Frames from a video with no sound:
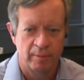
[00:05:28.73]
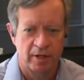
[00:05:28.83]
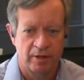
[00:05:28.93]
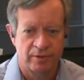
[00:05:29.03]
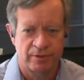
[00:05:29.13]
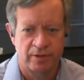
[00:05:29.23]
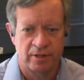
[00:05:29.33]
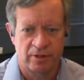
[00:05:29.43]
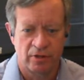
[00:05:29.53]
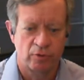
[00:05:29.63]
because
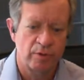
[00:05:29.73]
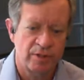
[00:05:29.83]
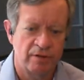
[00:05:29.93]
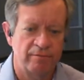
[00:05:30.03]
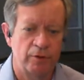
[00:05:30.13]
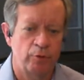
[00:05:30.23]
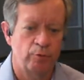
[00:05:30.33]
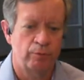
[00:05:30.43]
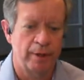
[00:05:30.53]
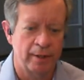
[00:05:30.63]
it's also easy to
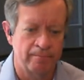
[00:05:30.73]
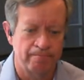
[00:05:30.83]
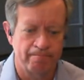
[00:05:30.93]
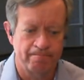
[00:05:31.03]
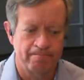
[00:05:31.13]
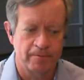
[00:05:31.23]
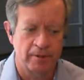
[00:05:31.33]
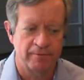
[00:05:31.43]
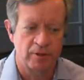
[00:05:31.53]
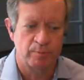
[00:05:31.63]
view that
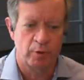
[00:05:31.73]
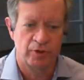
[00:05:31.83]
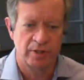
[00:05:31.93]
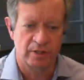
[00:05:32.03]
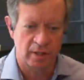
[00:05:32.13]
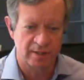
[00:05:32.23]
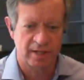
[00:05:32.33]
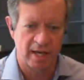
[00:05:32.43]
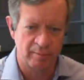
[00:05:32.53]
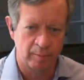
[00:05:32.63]
if this person is less
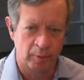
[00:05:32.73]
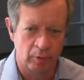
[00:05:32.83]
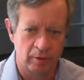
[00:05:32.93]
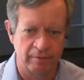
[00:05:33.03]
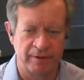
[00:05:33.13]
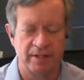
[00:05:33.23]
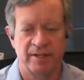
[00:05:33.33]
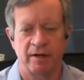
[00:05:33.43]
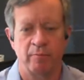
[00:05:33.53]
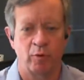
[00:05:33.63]
capable, if they
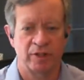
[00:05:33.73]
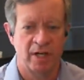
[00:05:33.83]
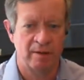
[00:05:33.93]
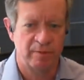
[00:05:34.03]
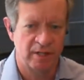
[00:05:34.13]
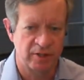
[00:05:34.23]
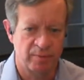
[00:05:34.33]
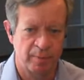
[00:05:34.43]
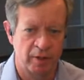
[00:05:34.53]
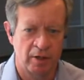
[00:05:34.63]
take more time to get
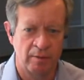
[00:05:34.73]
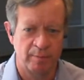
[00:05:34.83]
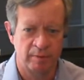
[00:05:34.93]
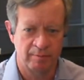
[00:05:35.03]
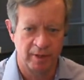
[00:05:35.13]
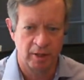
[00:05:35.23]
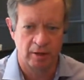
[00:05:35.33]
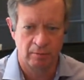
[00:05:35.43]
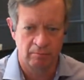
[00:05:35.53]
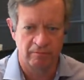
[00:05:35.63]
spun up and
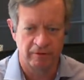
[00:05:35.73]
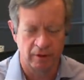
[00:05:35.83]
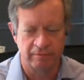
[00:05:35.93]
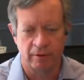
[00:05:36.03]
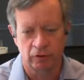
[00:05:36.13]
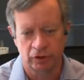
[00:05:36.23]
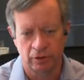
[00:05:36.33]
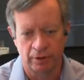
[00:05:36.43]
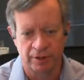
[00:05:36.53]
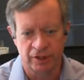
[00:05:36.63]
become fully
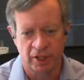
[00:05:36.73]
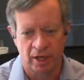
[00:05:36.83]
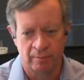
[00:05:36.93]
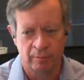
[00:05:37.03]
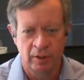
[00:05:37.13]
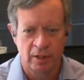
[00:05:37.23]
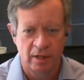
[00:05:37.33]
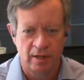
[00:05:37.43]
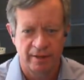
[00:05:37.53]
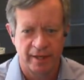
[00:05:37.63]
functional in the job,
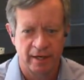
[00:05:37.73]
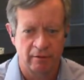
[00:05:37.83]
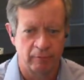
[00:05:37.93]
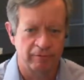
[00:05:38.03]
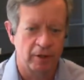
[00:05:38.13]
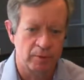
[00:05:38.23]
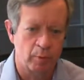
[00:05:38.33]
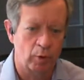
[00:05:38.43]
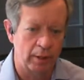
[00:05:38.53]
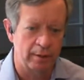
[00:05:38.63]
that it reflects
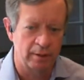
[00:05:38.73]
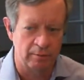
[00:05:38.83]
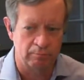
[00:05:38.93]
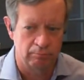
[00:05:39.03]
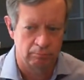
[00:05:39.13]
poorly on them.